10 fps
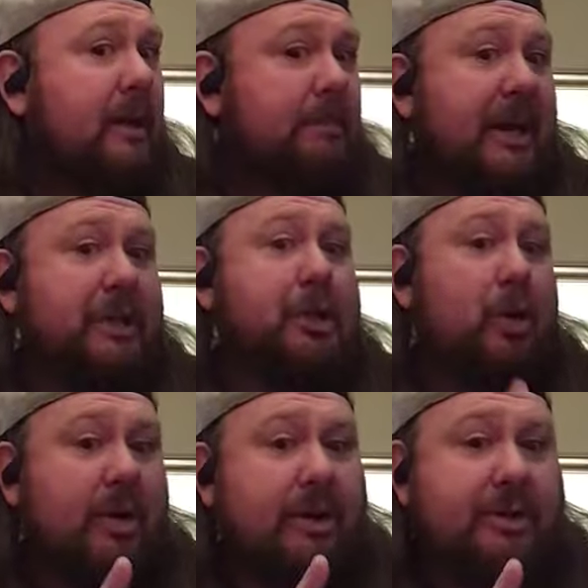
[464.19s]
make
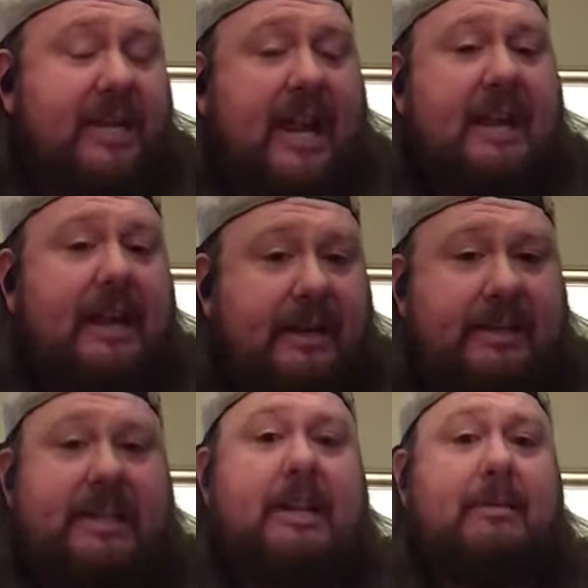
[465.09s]
sure you're taking
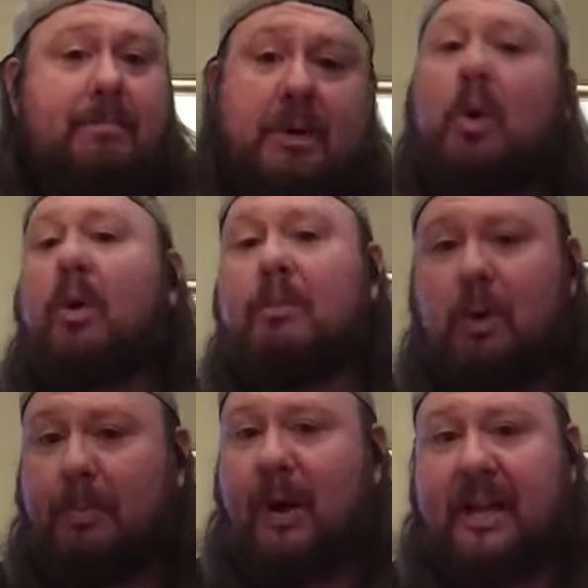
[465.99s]
deep,
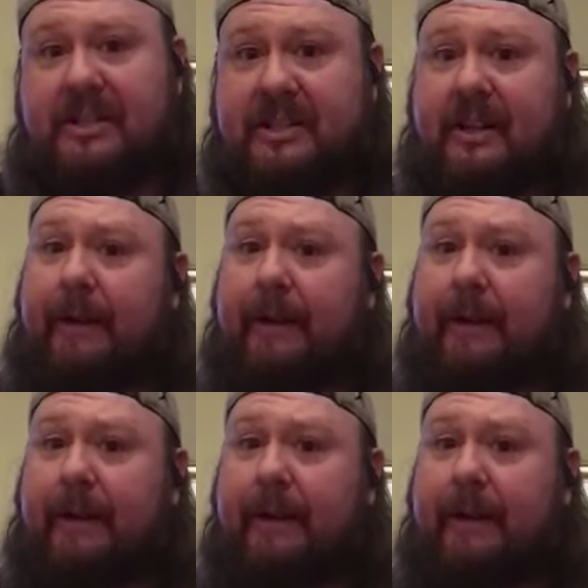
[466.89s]
normal breaths.